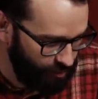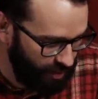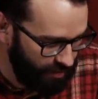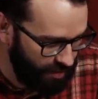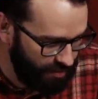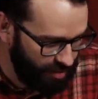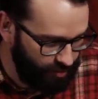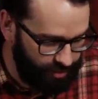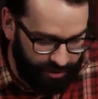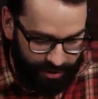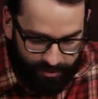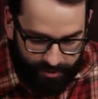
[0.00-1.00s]
on Wednesday. So I hope
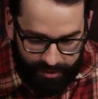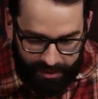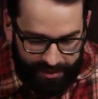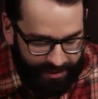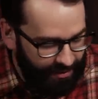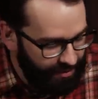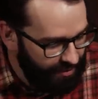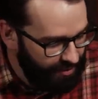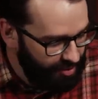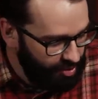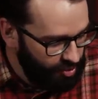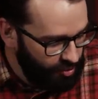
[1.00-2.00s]
you guys will
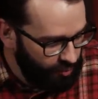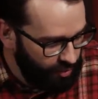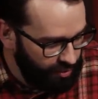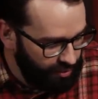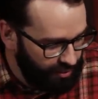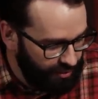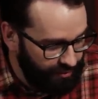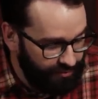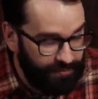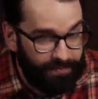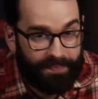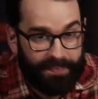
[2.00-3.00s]
will uh,
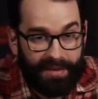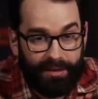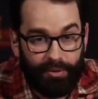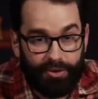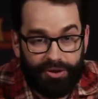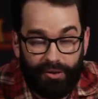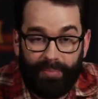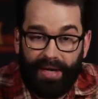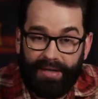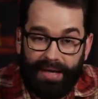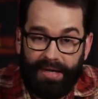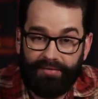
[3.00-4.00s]
will show up.
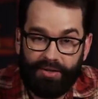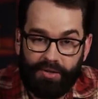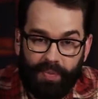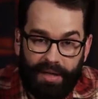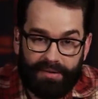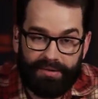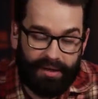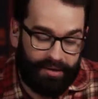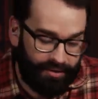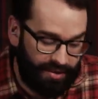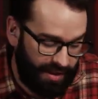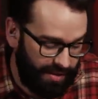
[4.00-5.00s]
I kind of expect I
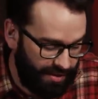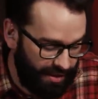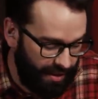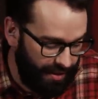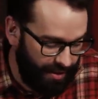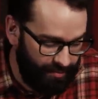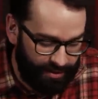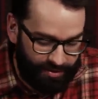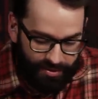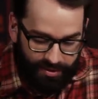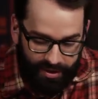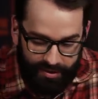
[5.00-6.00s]
don't know Texas A&M.
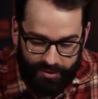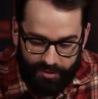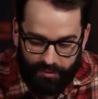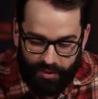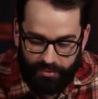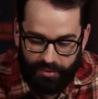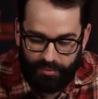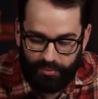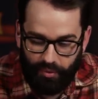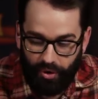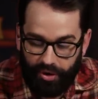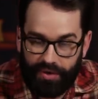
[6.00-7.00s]
It's it's
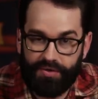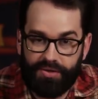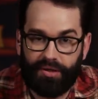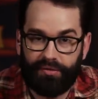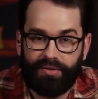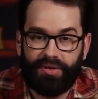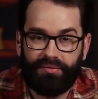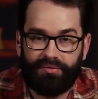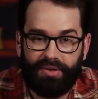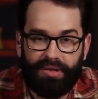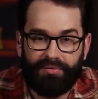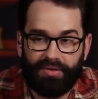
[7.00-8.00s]
more
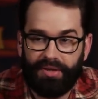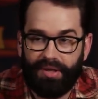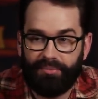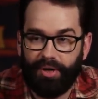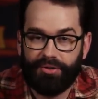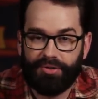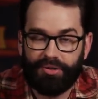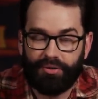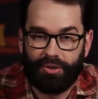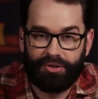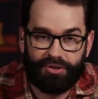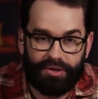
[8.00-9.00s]
conservative even than most
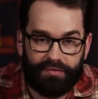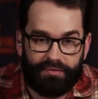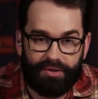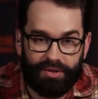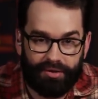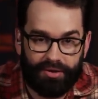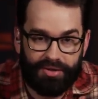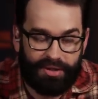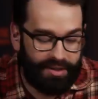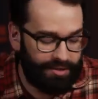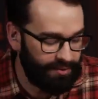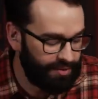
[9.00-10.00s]
Christian
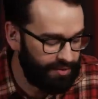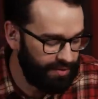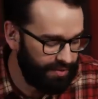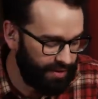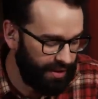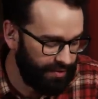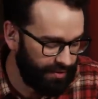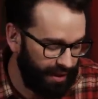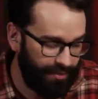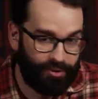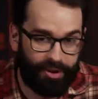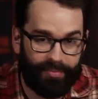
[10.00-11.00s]
universities, which says a
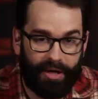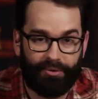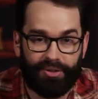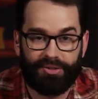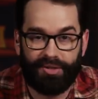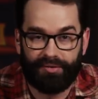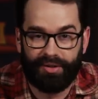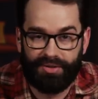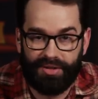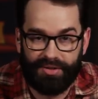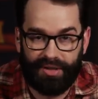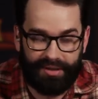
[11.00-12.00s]
lot more about Christian
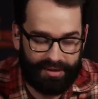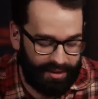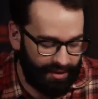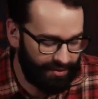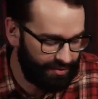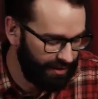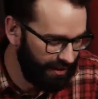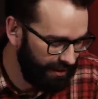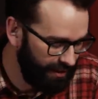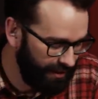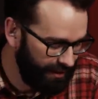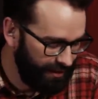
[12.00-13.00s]
universities than anything else.
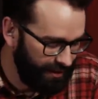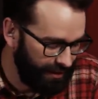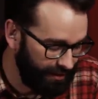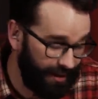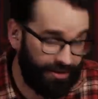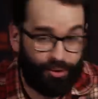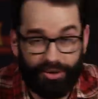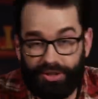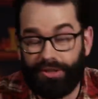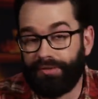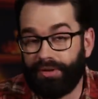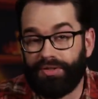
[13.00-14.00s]
And the last
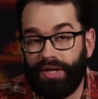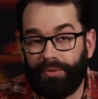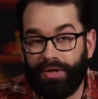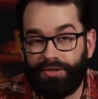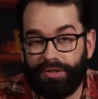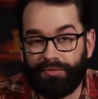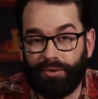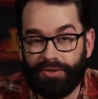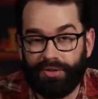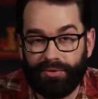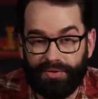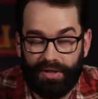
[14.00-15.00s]
Christian university I went to, of
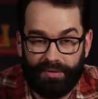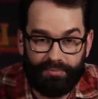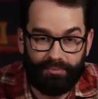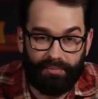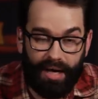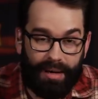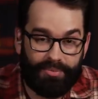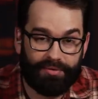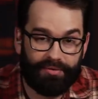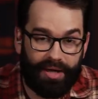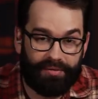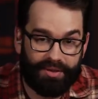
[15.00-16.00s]
course, there a mobs
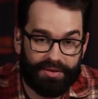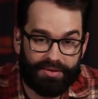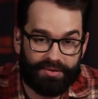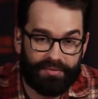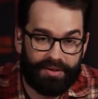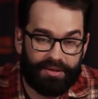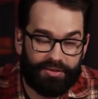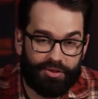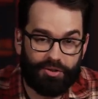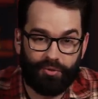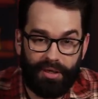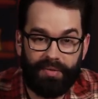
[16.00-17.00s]
of leftists
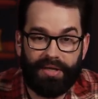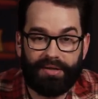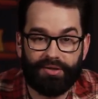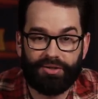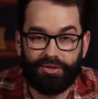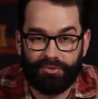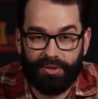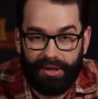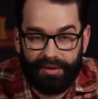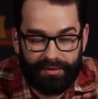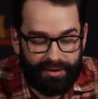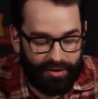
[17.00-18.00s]
screaming in the
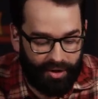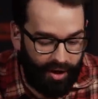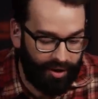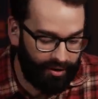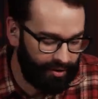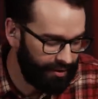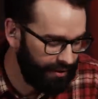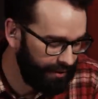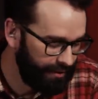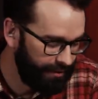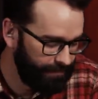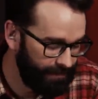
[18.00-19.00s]
street in horror.
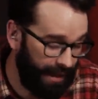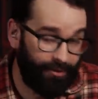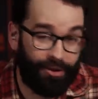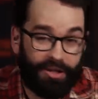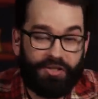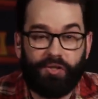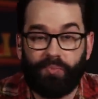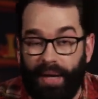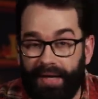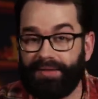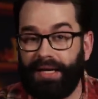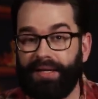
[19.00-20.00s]
I don't
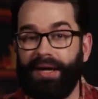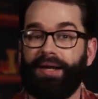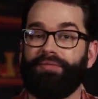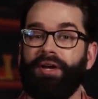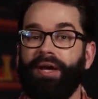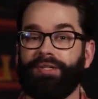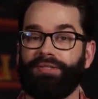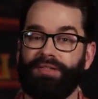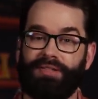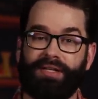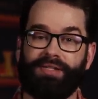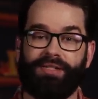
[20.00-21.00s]
expect that kind of reaction
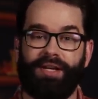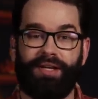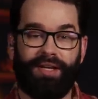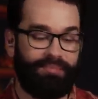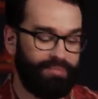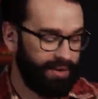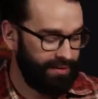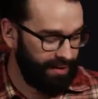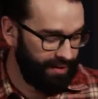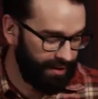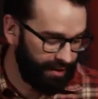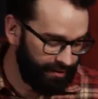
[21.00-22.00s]
at Texas A&M, but
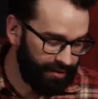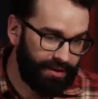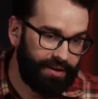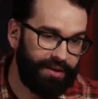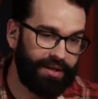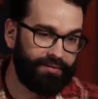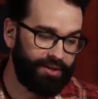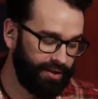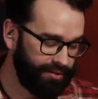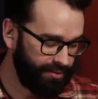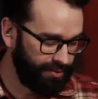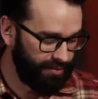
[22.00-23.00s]
then again, you never
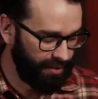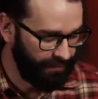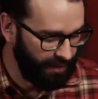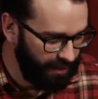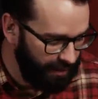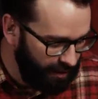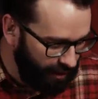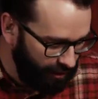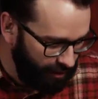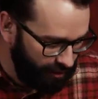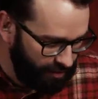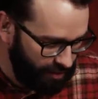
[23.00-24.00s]
know. So we'll see. All
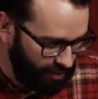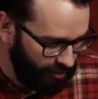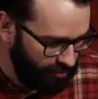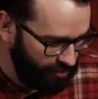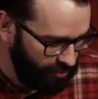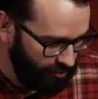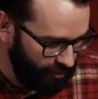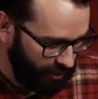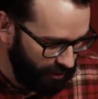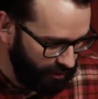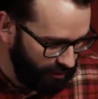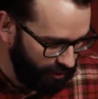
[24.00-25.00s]
right, let's go to
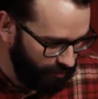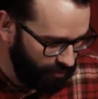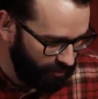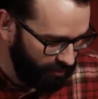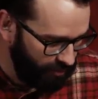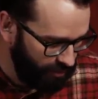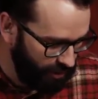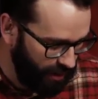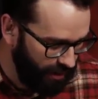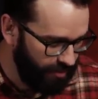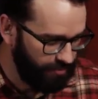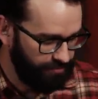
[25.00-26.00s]
uh, clip
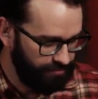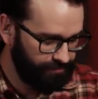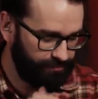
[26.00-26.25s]
nine.